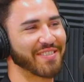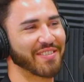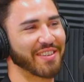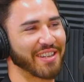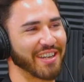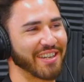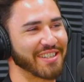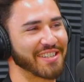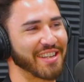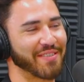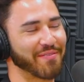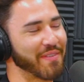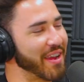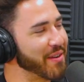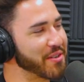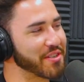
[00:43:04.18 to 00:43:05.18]
something and it's
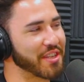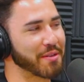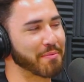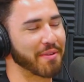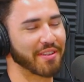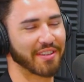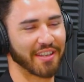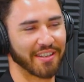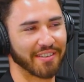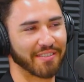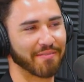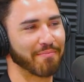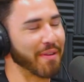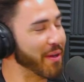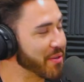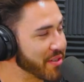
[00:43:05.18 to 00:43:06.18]
like, man, I was just thinking about that.
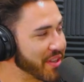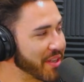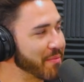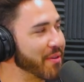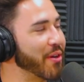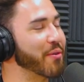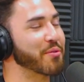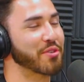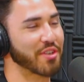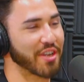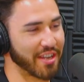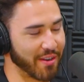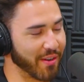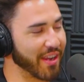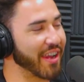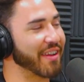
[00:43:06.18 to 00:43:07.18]
Man, I was just thinking about, oh
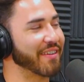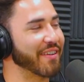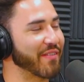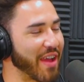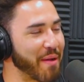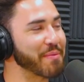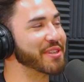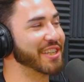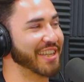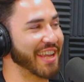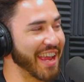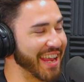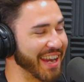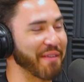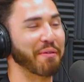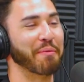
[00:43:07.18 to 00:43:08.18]
shit, okay. If it happens
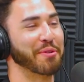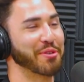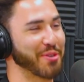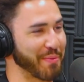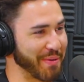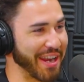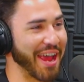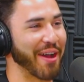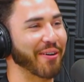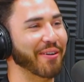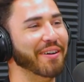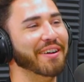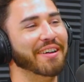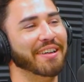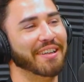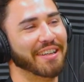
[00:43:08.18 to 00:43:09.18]
again, I'm gonna be tripping out.
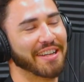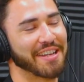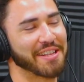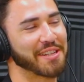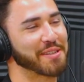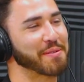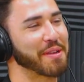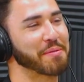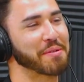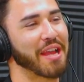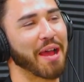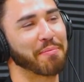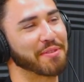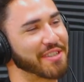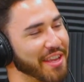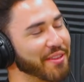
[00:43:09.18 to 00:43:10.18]
And then sometimes it
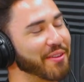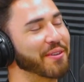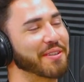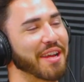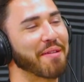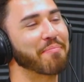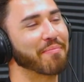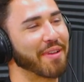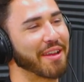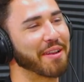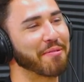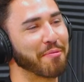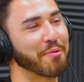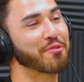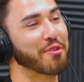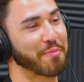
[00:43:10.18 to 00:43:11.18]
happens that third time, and
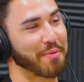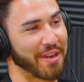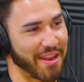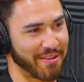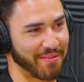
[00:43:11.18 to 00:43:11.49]
you be tripping